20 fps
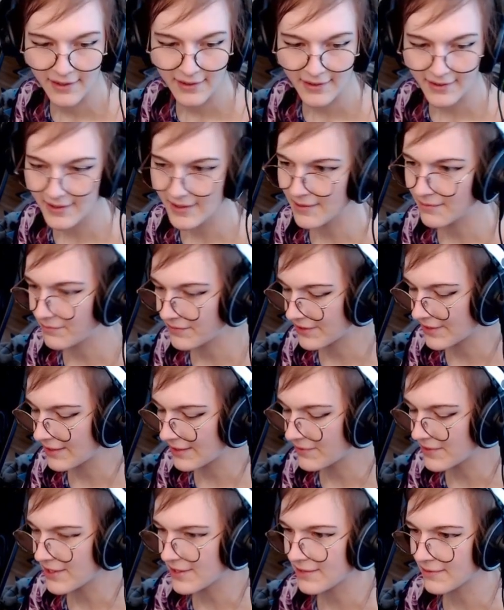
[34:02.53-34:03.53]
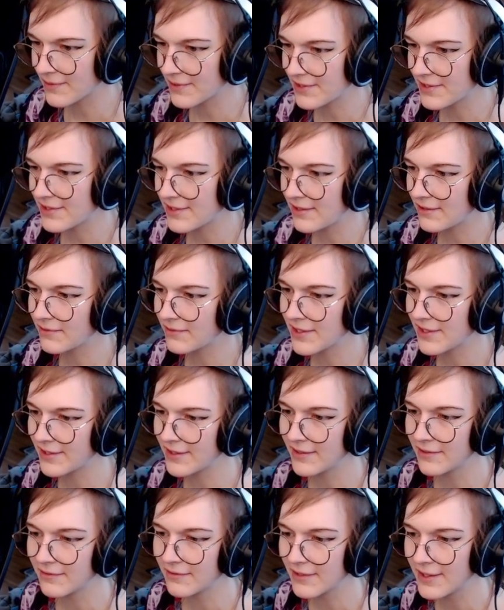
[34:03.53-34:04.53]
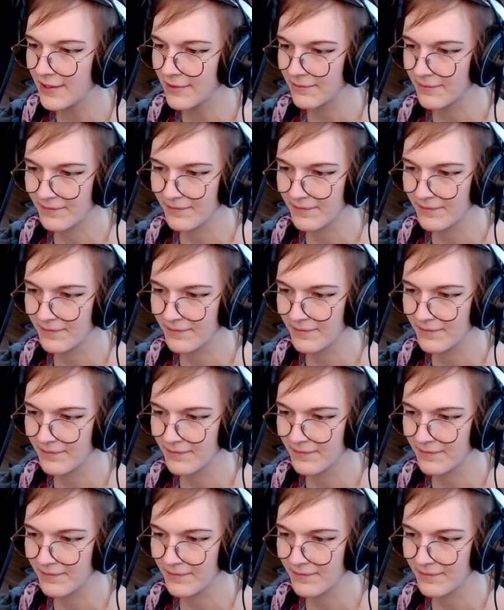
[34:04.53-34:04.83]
So then we just want to return, right?